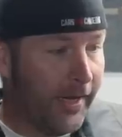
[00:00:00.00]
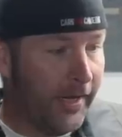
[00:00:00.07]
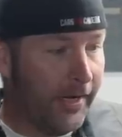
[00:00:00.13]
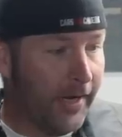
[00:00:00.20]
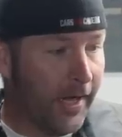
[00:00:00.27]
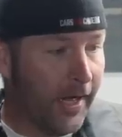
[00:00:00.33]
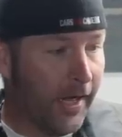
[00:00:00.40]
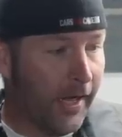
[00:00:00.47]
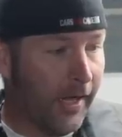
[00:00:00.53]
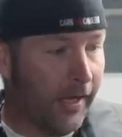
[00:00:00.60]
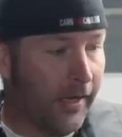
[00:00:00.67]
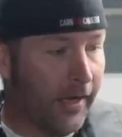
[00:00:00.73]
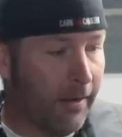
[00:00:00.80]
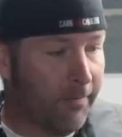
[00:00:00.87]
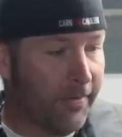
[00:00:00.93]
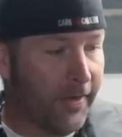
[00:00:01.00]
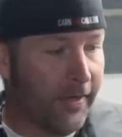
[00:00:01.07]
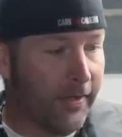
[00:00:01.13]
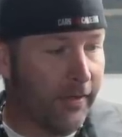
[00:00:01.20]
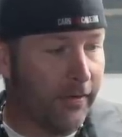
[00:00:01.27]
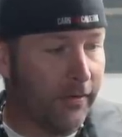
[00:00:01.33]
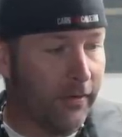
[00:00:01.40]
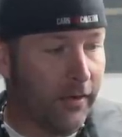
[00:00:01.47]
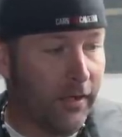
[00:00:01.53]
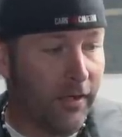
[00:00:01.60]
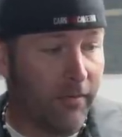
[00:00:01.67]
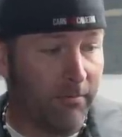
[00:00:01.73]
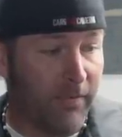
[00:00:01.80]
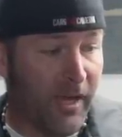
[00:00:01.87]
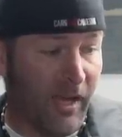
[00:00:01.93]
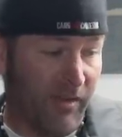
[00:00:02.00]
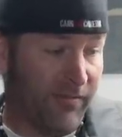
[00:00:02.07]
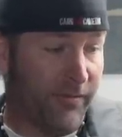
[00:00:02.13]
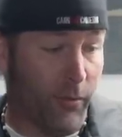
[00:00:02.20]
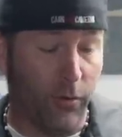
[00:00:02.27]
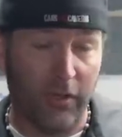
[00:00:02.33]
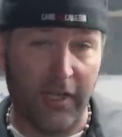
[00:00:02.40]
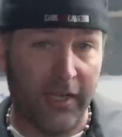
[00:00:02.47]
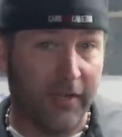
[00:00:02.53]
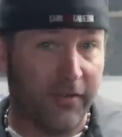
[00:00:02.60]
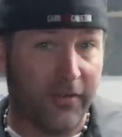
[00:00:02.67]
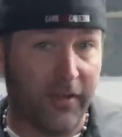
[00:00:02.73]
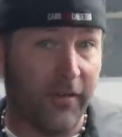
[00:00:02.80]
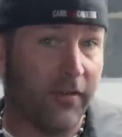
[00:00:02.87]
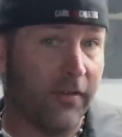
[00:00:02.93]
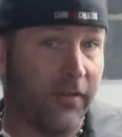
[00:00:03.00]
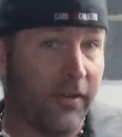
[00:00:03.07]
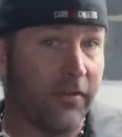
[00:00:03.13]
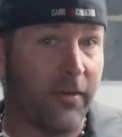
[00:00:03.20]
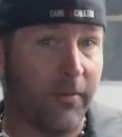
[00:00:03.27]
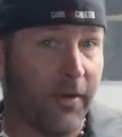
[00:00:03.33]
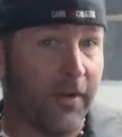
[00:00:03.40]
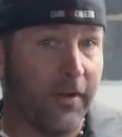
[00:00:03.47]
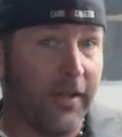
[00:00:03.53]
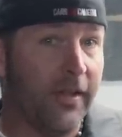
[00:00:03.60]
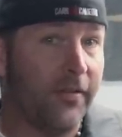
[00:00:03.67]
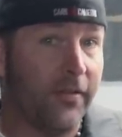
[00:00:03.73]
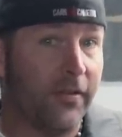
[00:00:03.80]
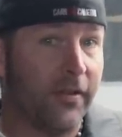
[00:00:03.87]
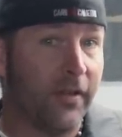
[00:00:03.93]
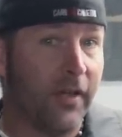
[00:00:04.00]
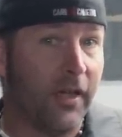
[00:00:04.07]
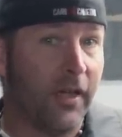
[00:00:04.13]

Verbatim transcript: And uh, I'm thinking four link system on this.